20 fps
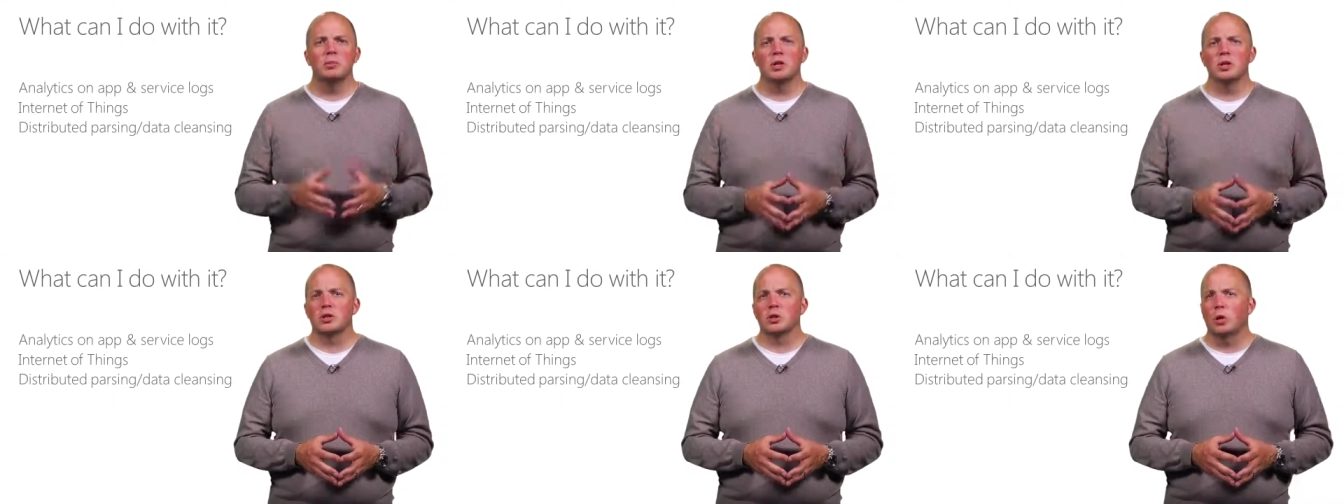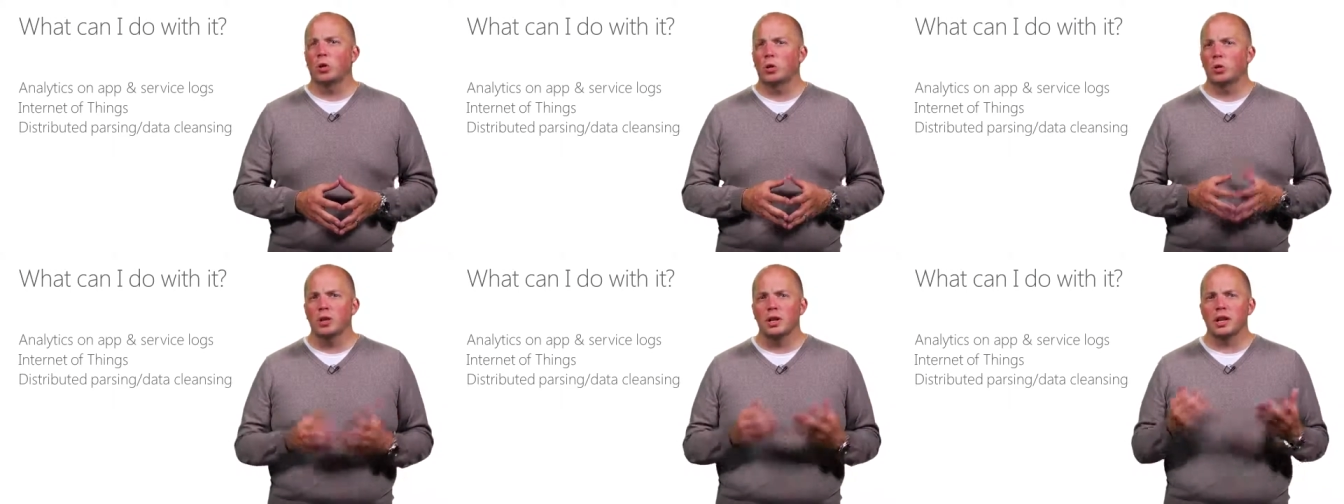that's a
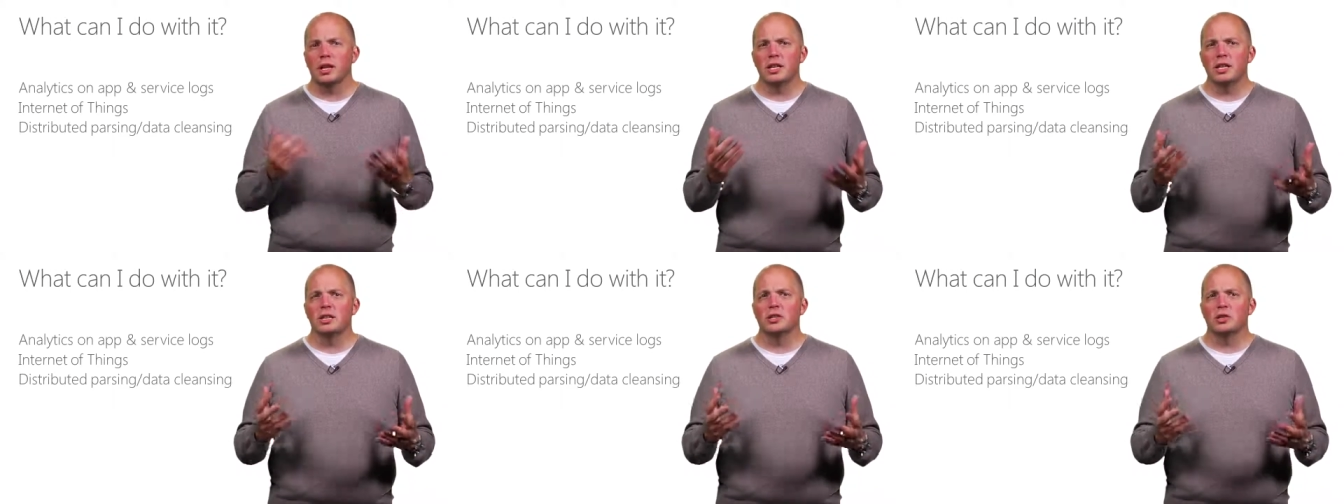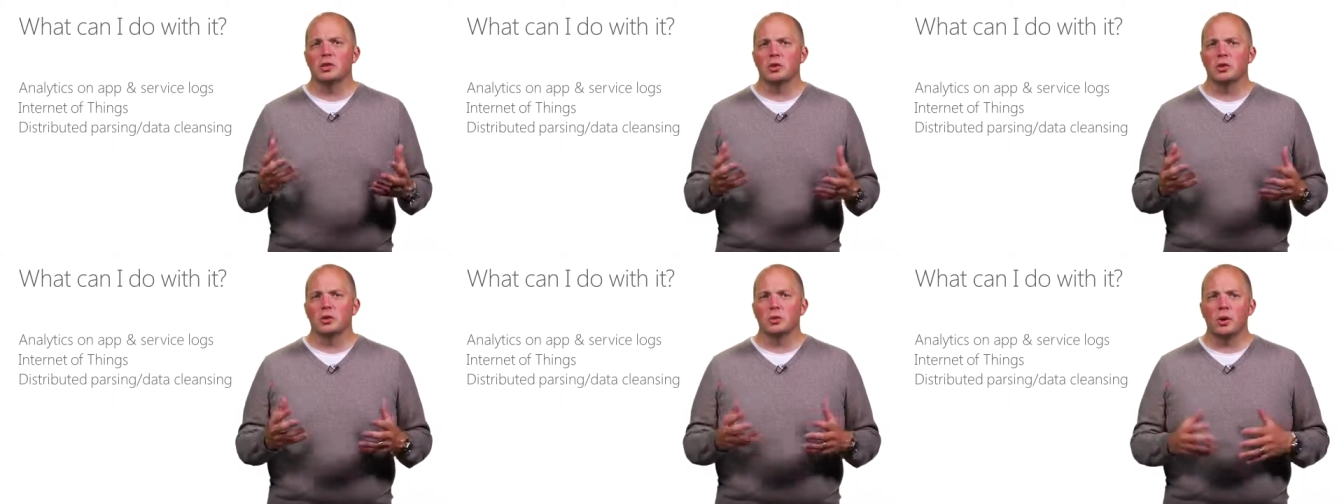whole lot
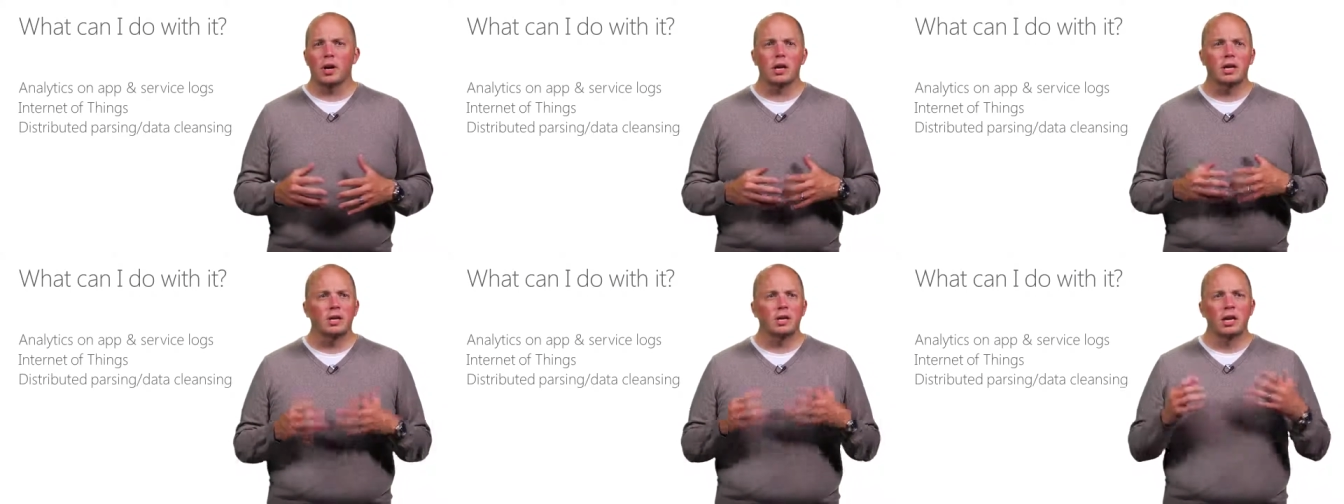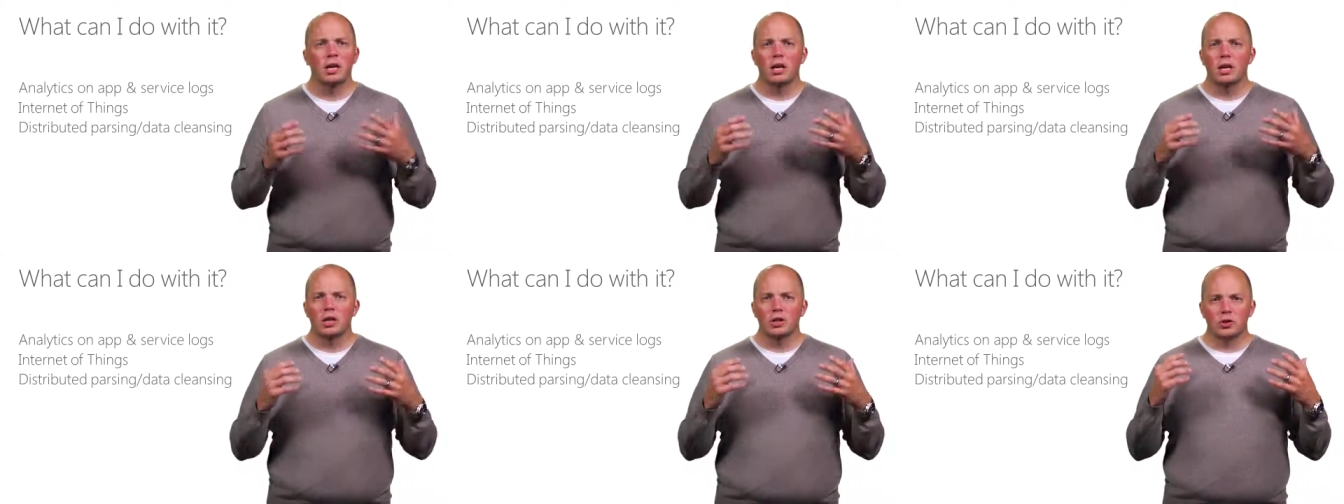easier to write
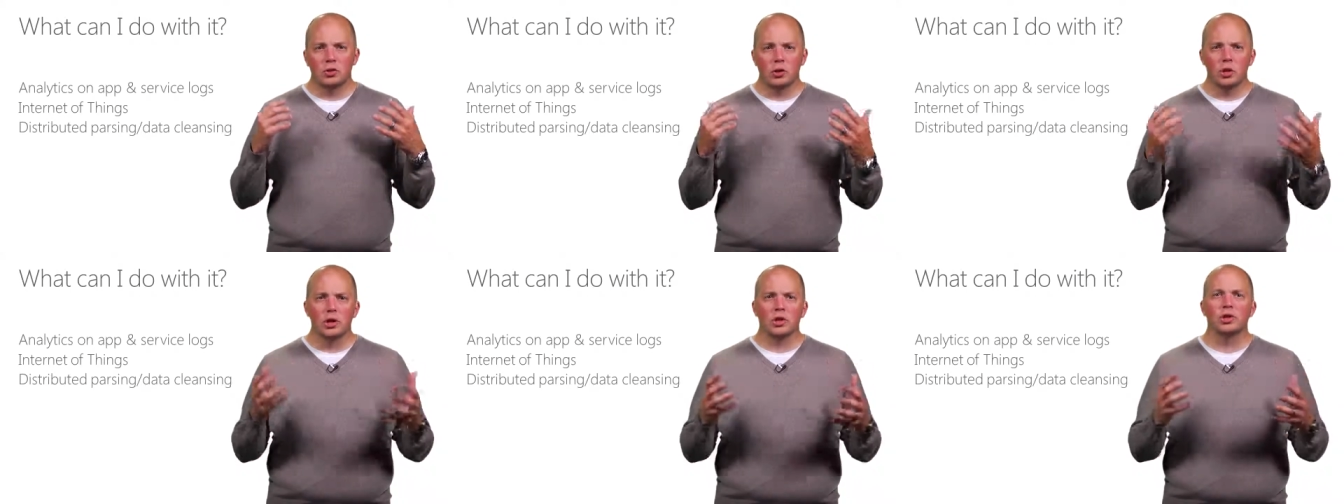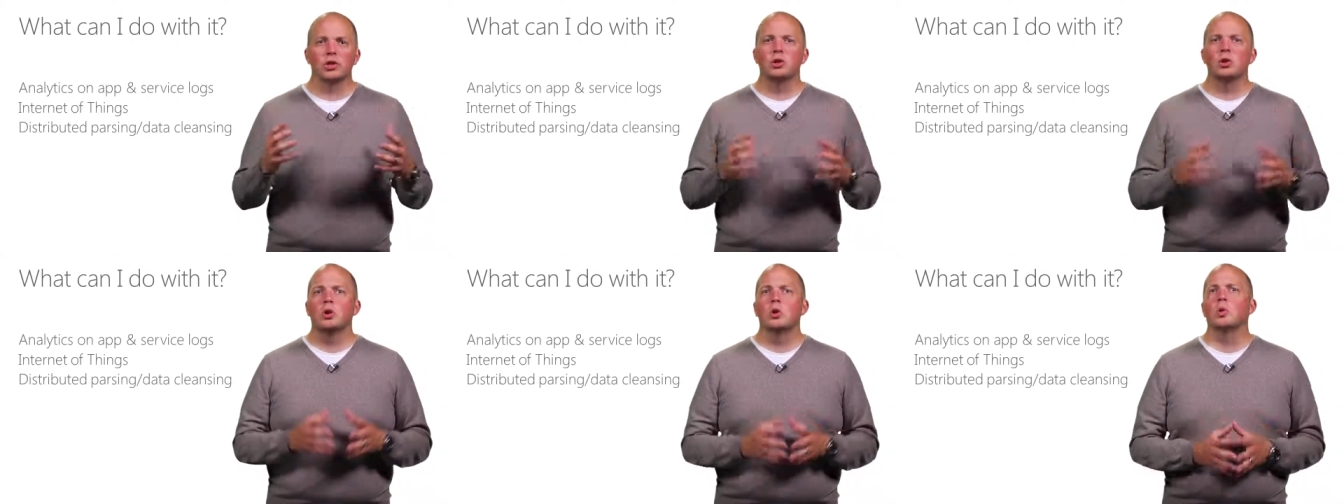
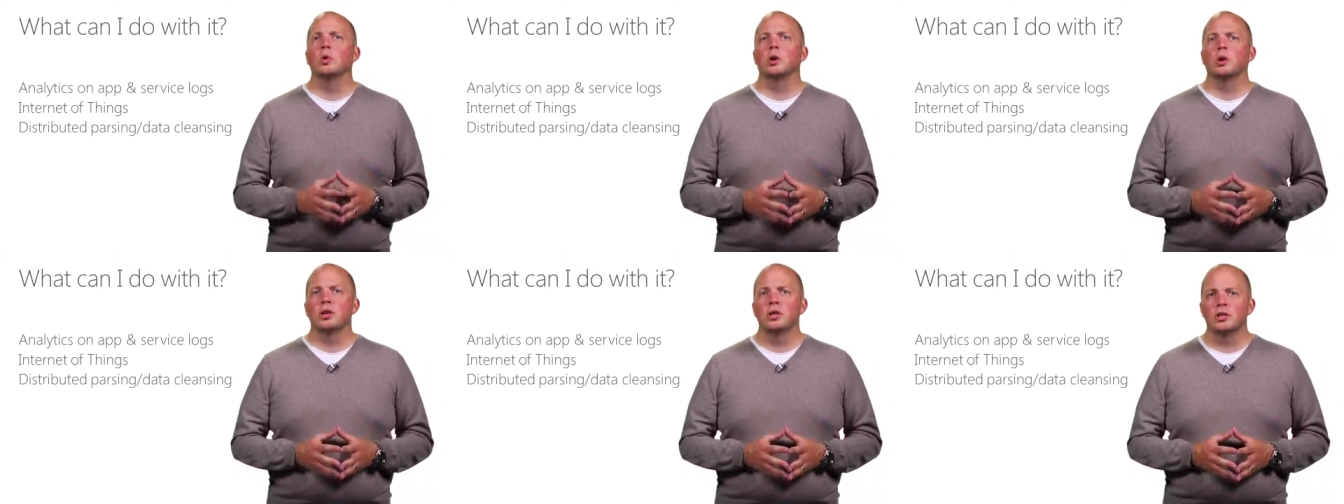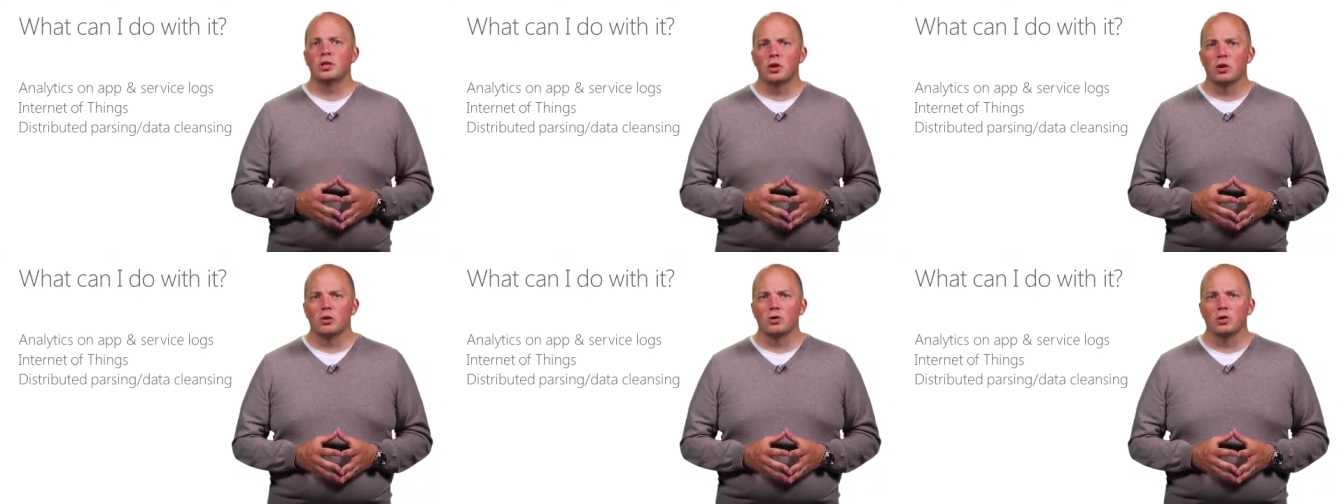traditional
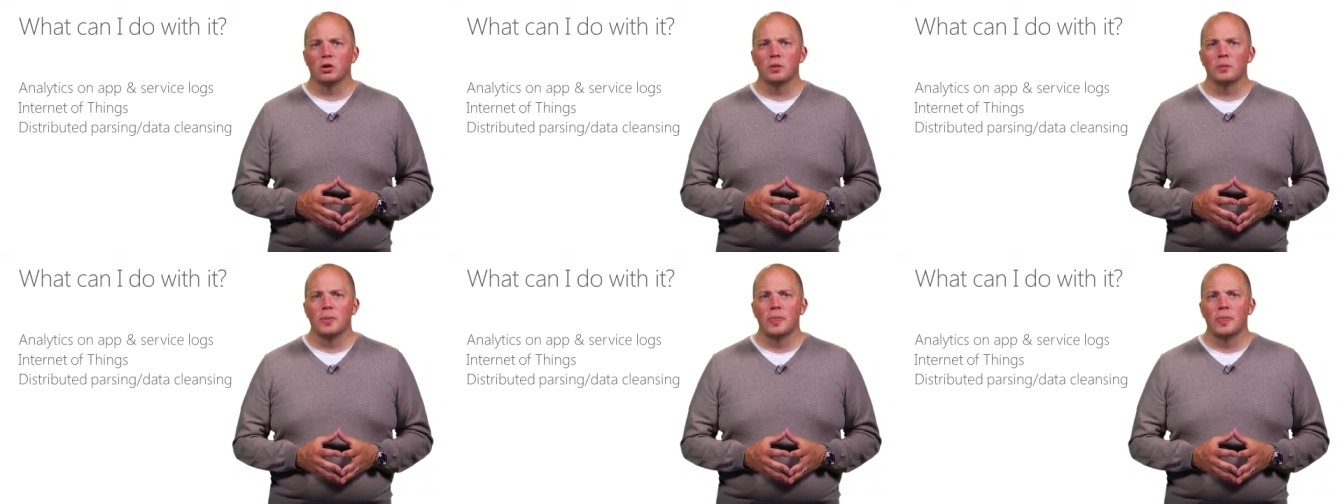queries over.